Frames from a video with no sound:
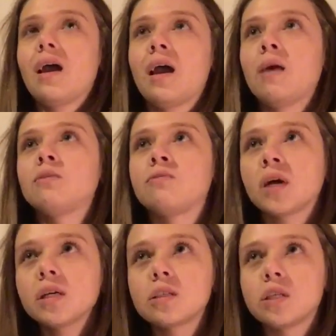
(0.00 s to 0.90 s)
And I was
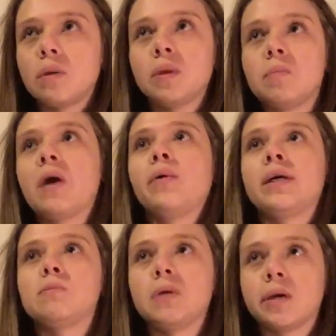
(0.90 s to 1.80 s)
very stern with my
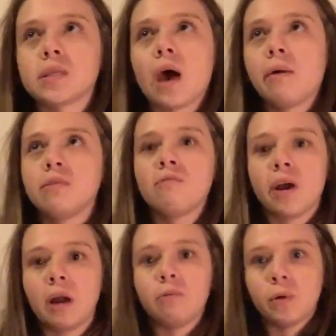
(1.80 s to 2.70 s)
words because I was
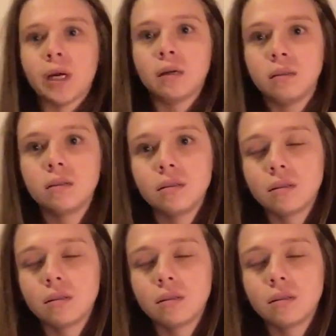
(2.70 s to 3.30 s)
very real.